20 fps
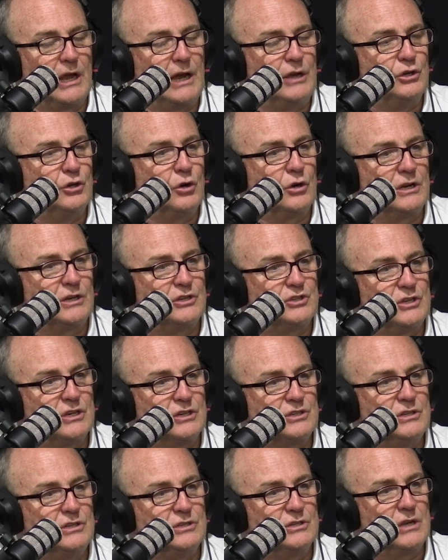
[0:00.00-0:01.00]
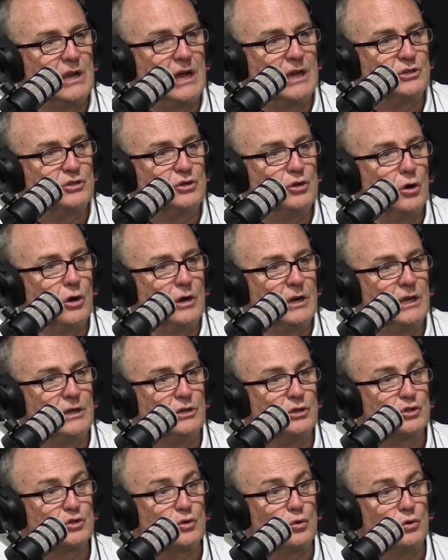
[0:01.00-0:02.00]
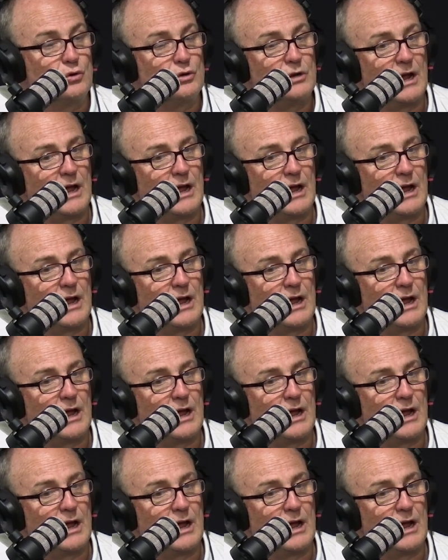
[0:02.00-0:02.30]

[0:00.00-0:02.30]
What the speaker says: late 1960s at age 19 and scored